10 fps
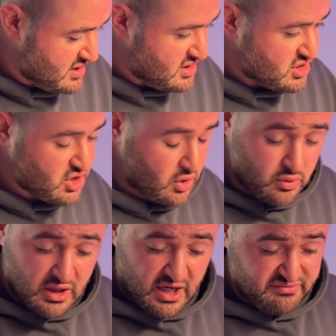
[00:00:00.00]
So
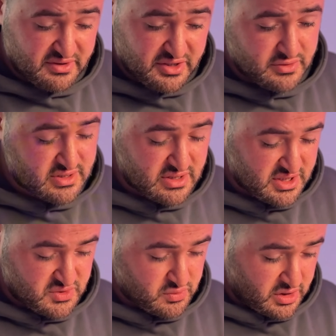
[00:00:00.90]
I've been using
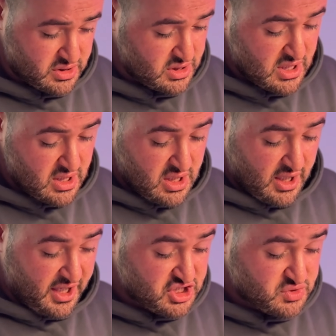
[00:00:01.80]
this one,
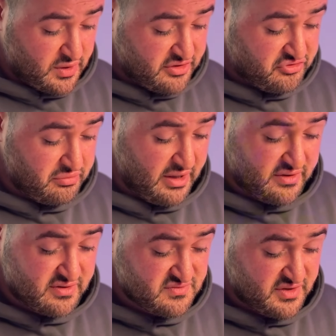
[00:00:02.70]
and I just wanted to make
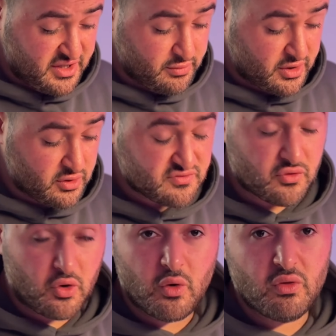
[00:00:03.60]
this video because for
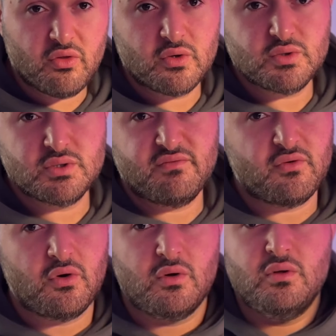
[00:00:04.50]

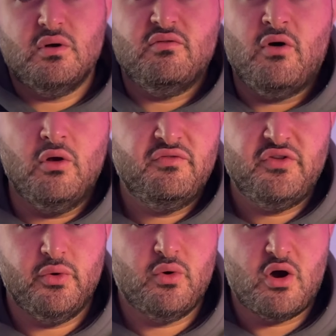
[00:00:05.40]
all of
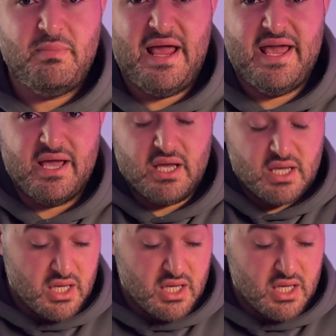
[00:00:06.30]
you who are playing